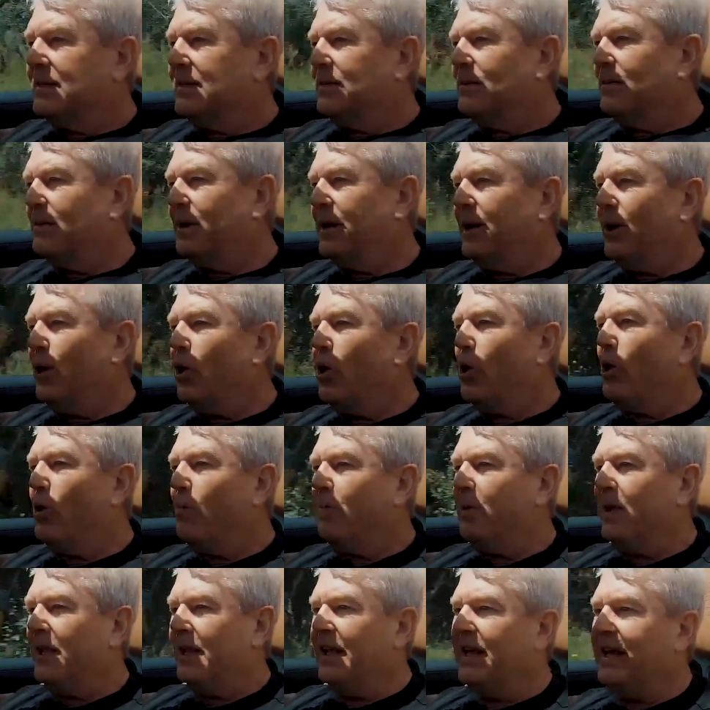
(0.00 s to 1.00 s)
we all
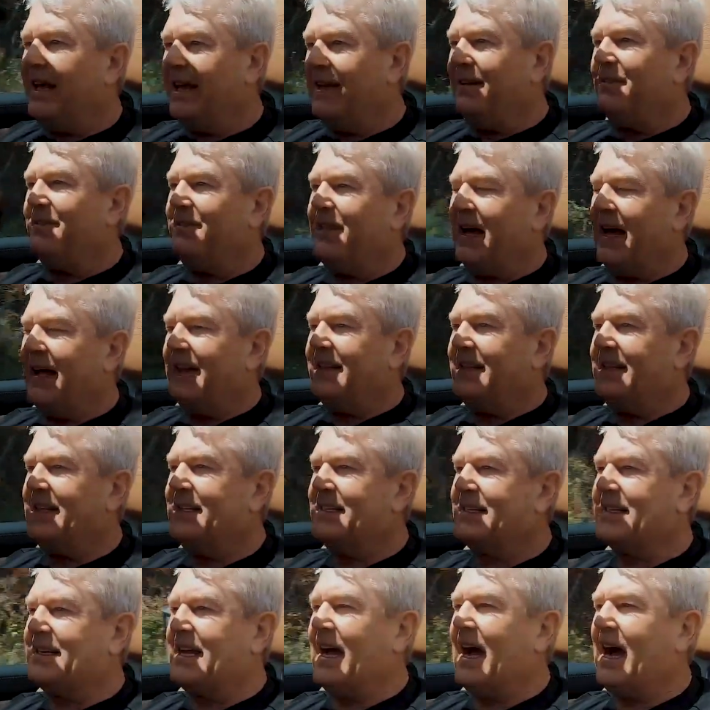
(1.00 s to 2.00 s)
believe that
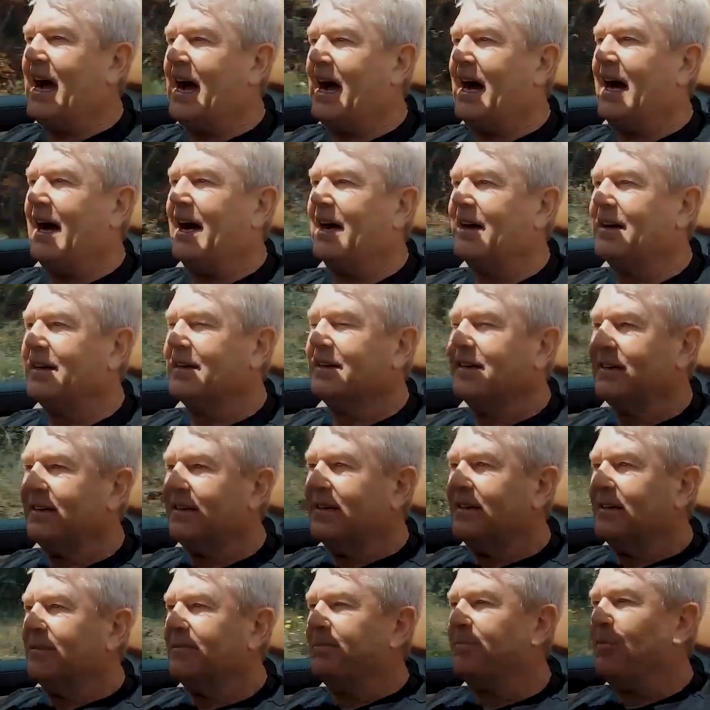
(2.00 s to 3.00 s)
this car
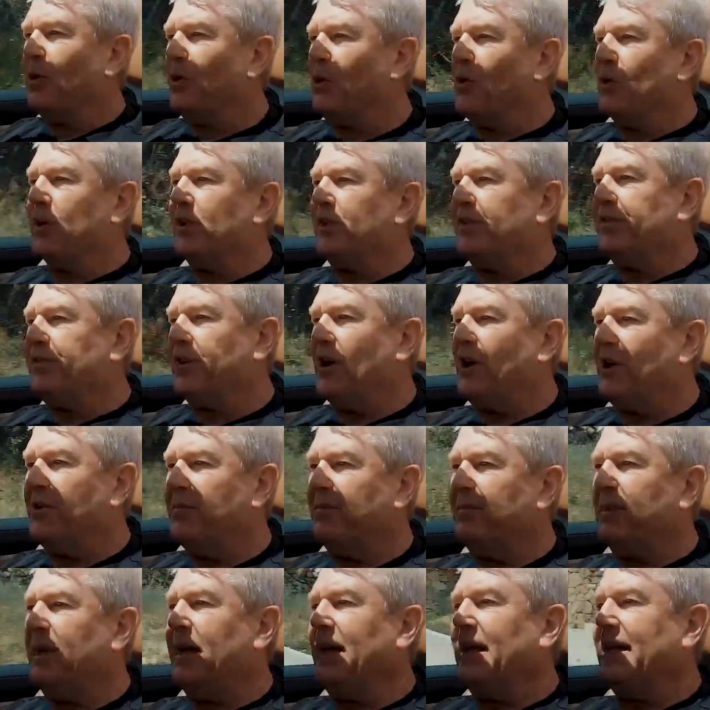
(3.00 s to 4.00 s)
borders on
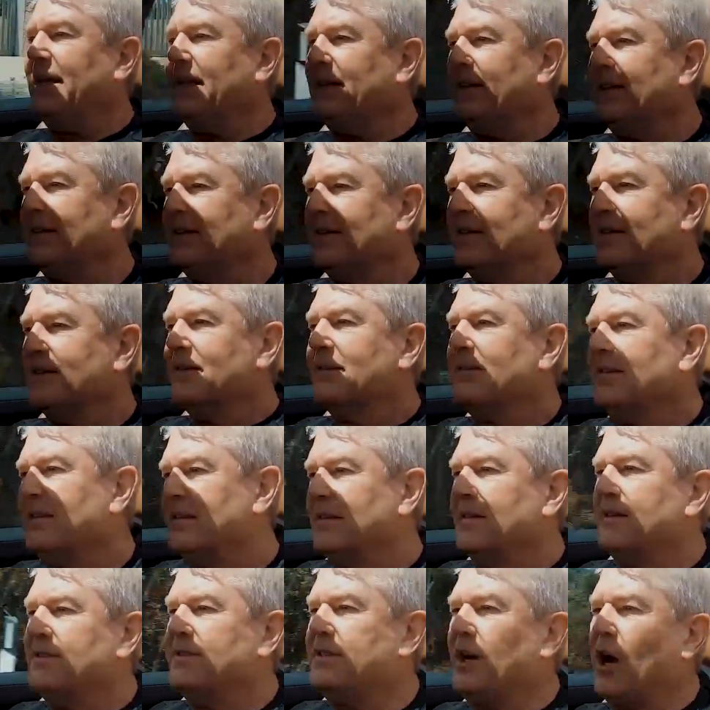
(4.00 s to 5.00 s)
being
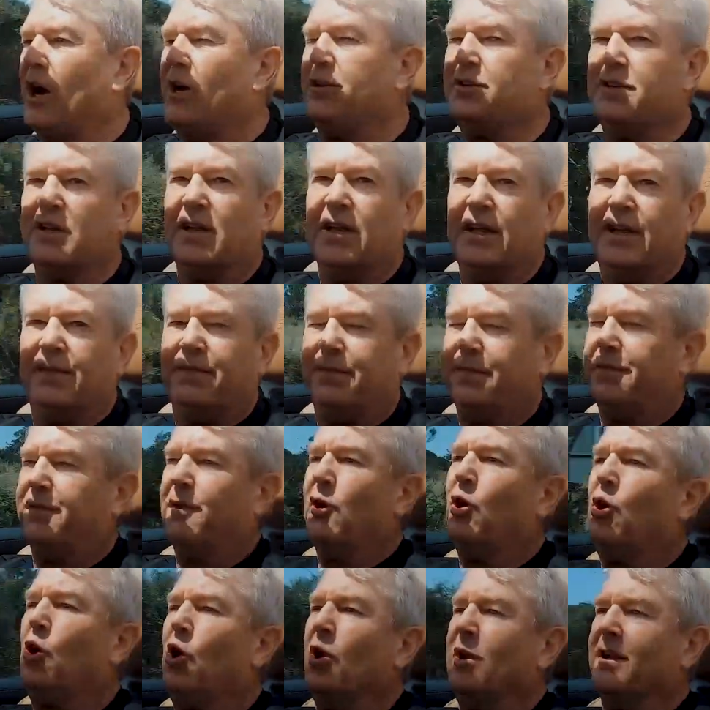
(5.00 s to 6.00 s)
totally
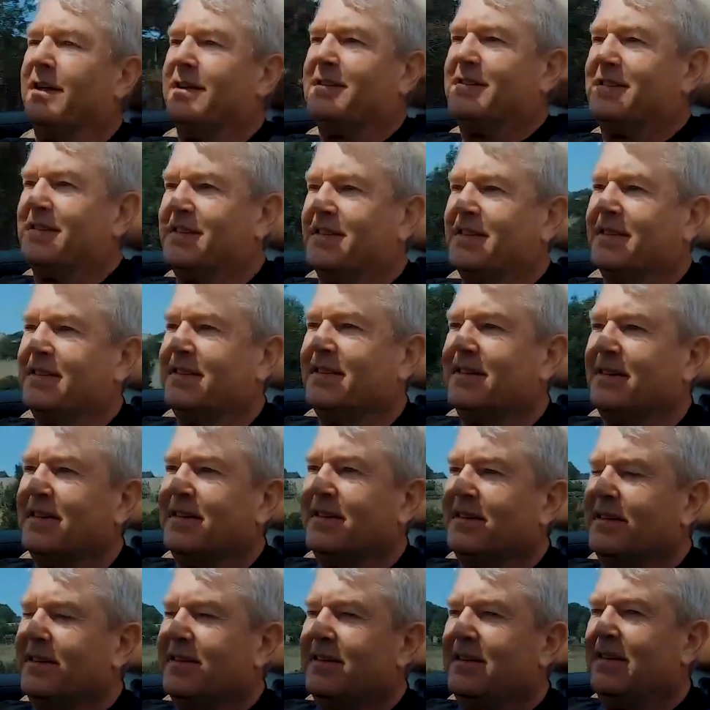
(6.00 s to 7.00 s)
flawless
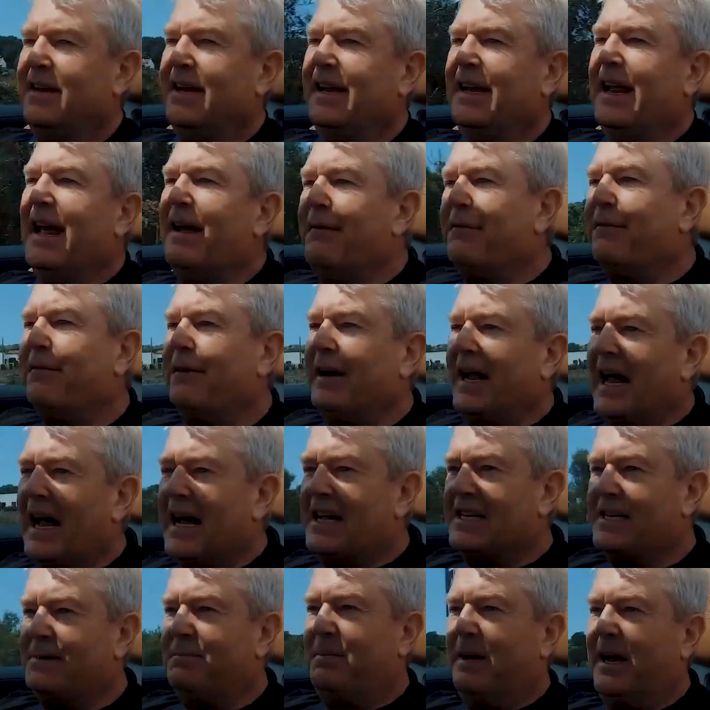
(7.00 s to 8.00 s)
in every
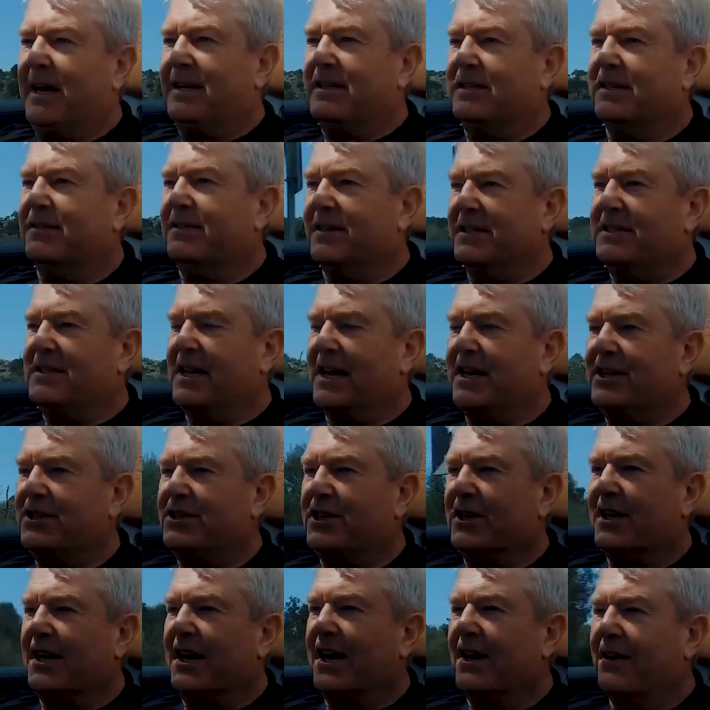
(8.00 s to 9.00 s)
aspect of its
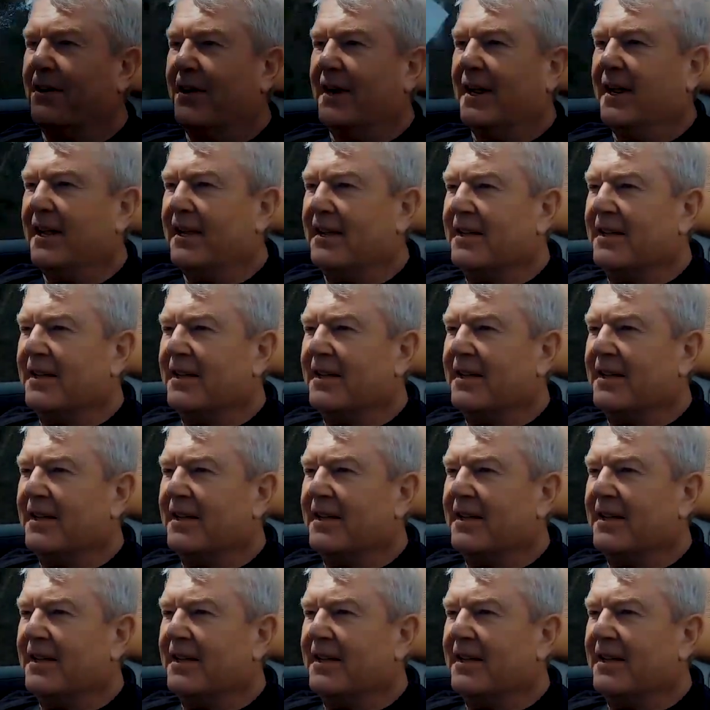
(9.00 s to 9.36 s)
engineering